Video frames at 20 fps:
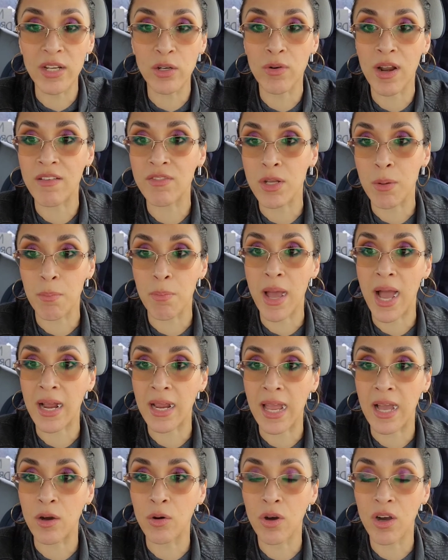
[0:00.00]
I don't have to
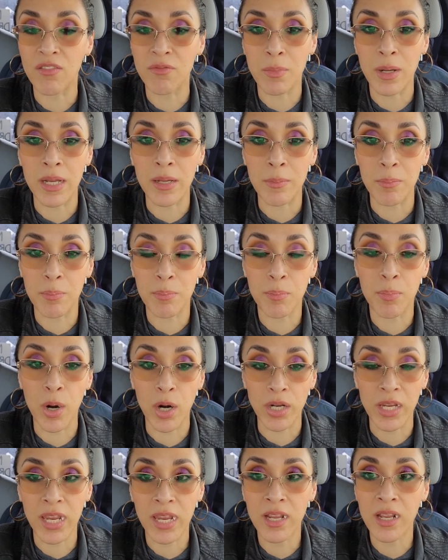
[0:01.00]
back out of my
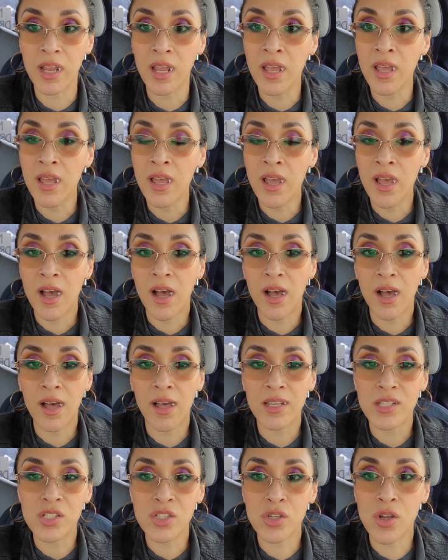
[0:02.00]
parking
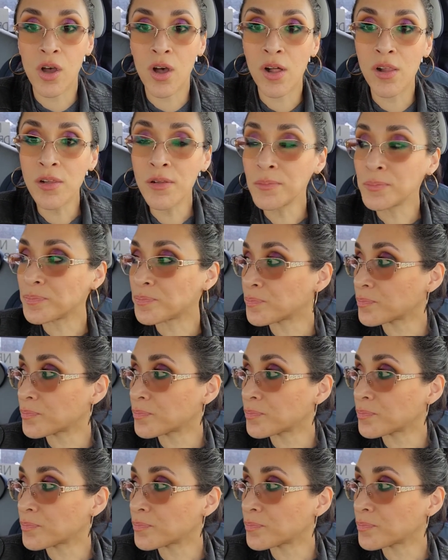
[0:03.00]
uh, stall.